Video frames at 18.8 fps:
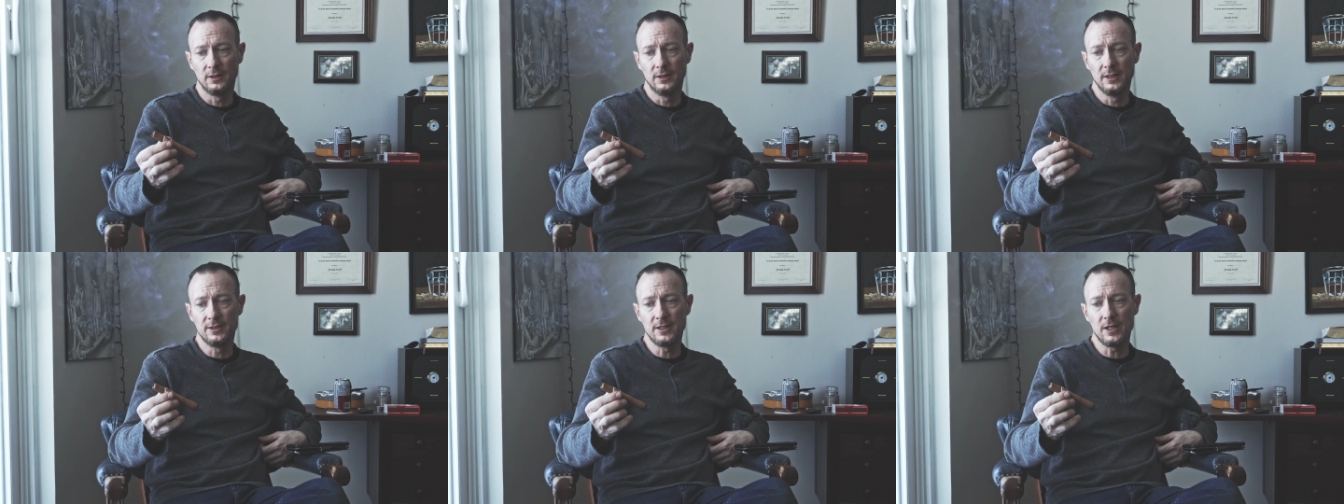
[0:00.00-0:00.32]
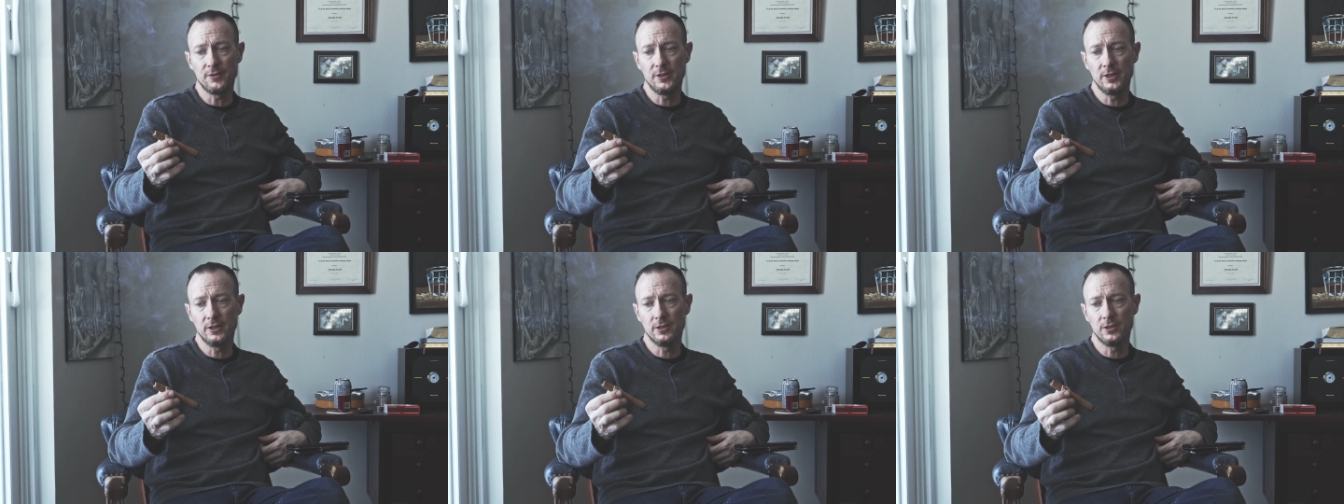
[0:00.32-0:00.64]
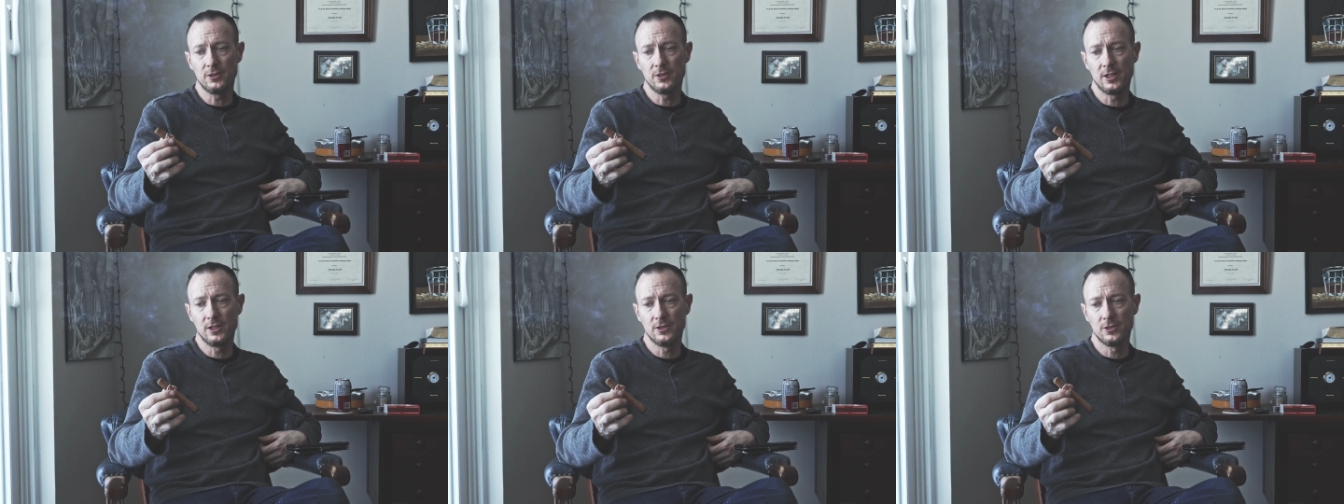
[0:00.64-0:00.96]
It definitely
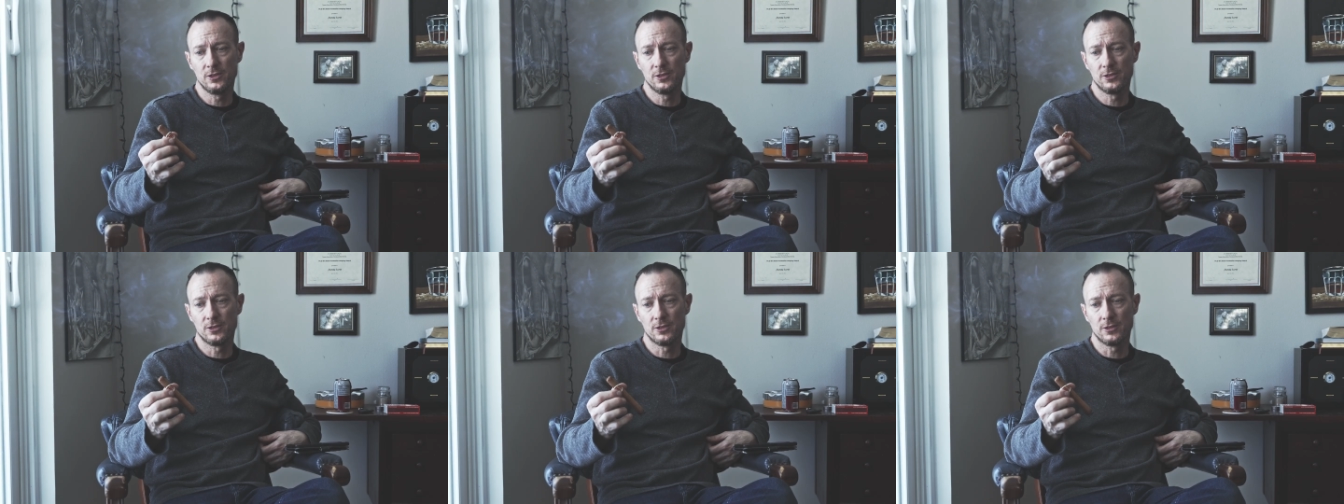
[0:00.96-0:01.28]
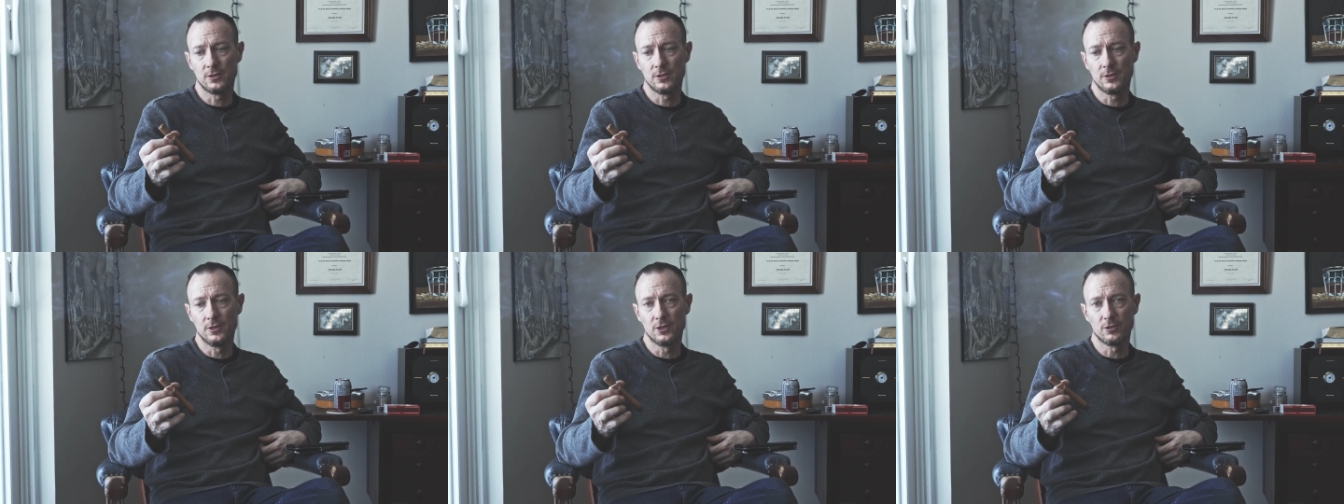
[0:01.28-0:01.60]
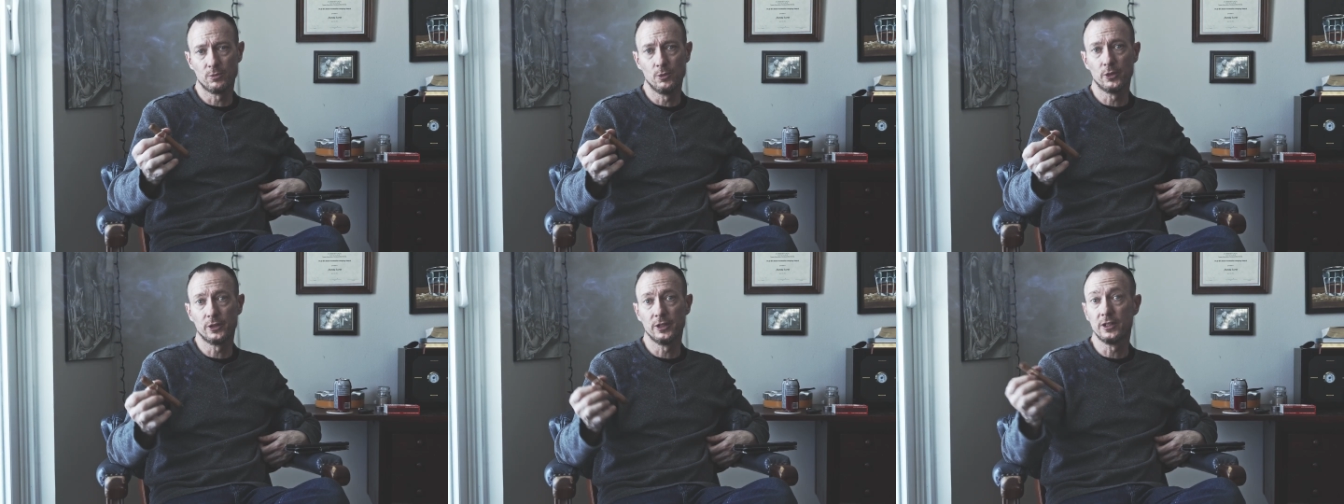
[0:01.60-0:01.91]
changes the
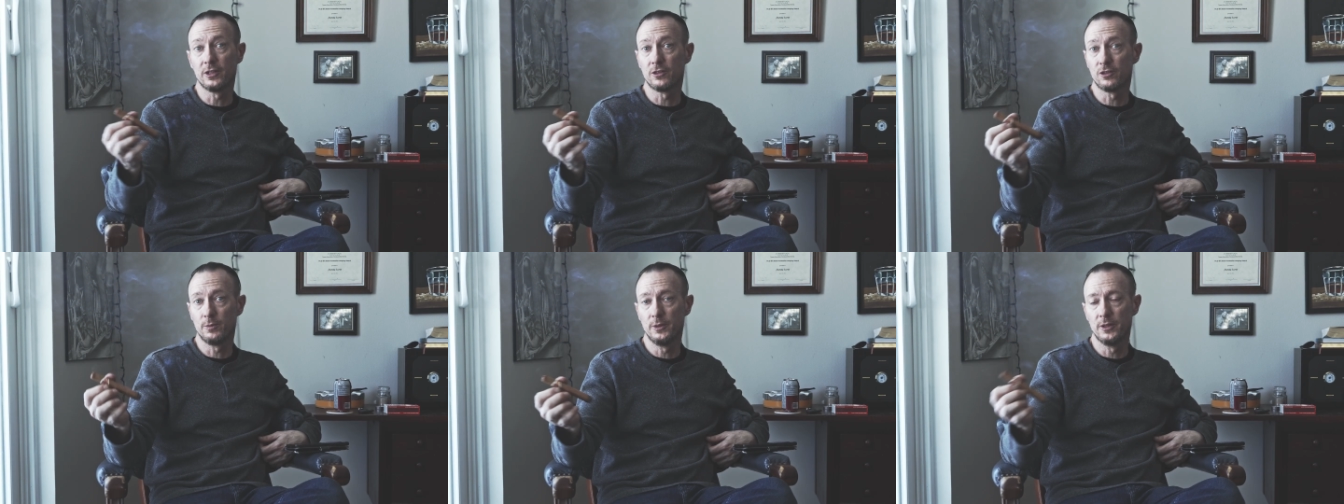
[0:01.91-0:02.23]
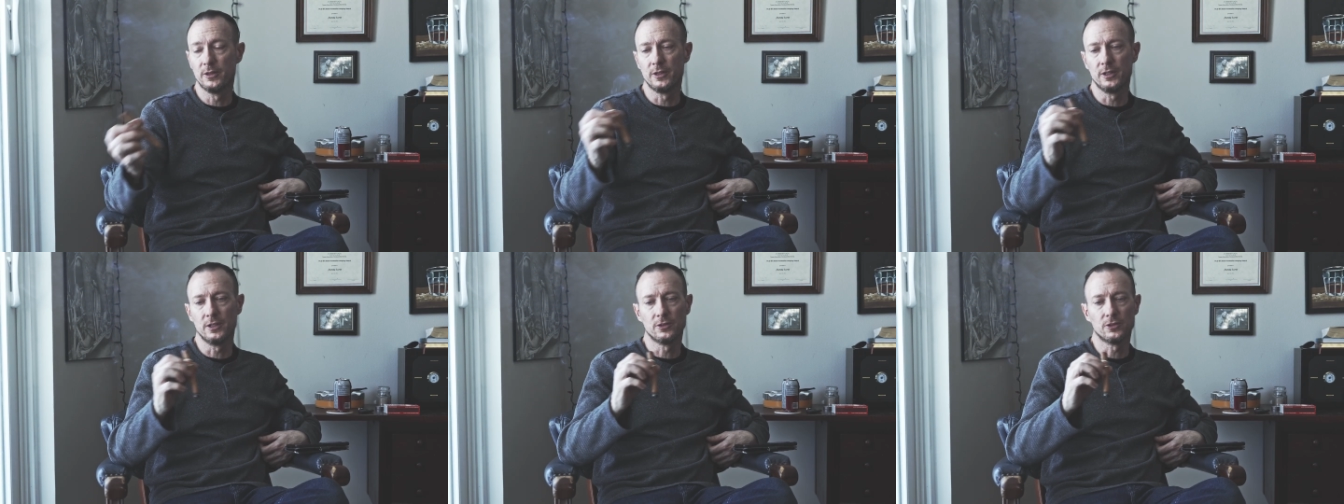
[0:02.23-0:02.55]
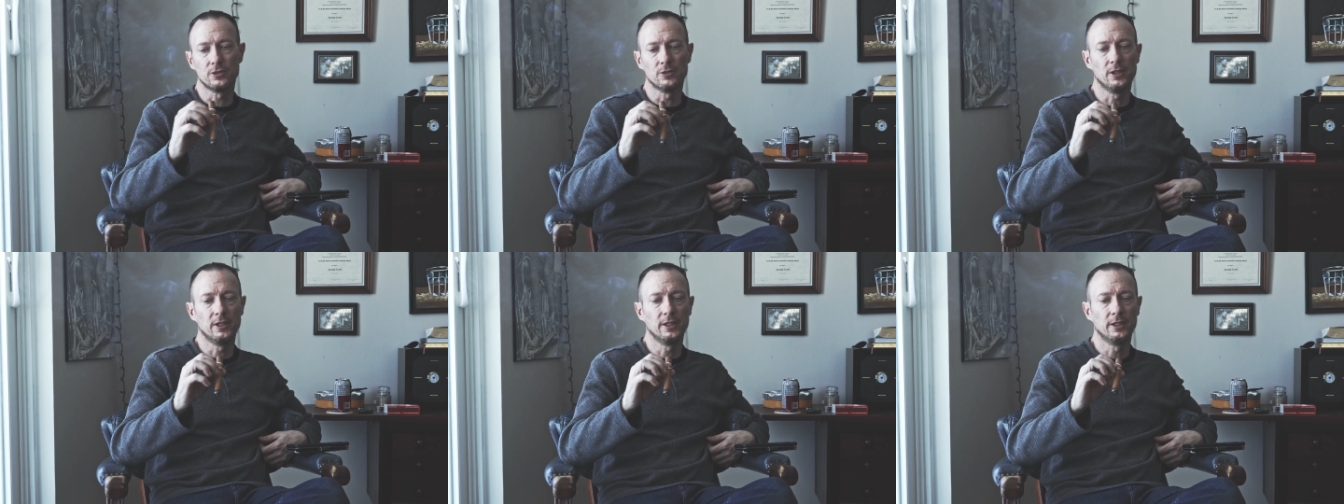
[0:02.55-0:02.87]
smoking
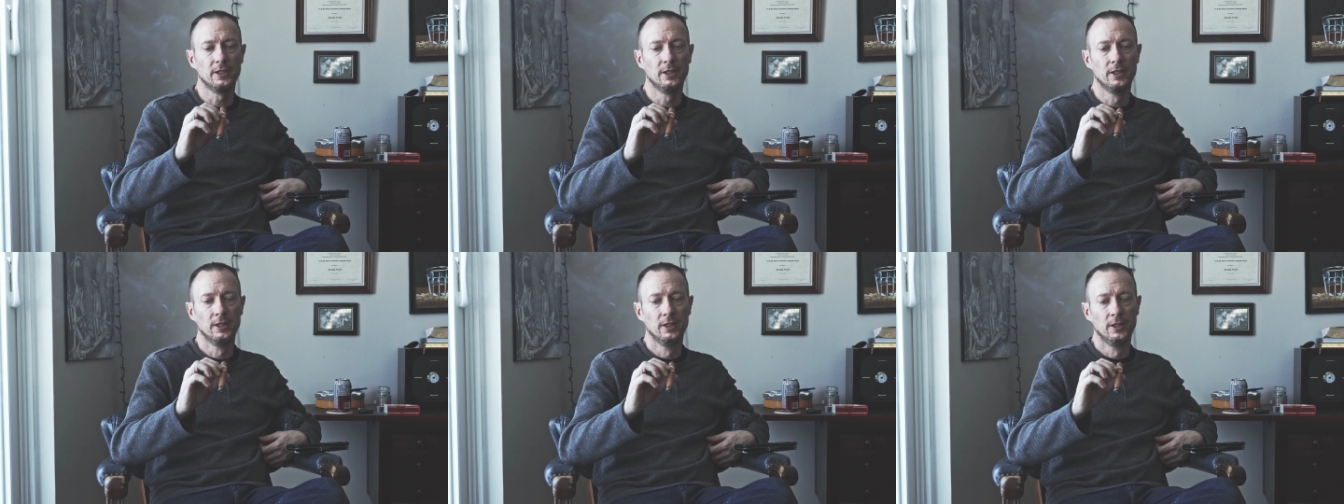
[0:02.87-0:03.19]
experience, right?